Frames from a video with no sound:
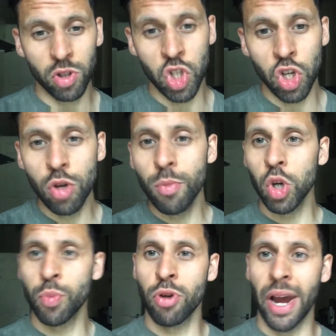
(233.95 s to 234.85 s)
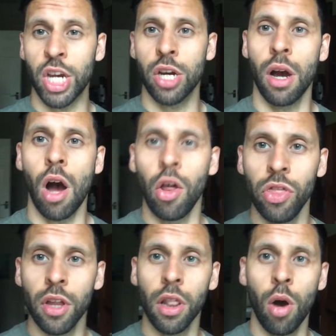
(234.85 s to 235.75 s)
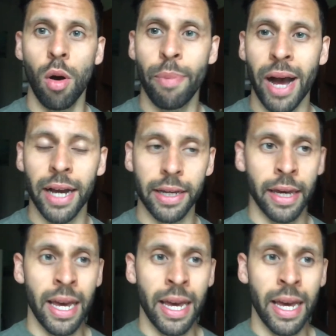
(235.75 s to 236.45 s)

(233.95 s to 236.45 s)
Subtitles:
too much pressure on the lower back,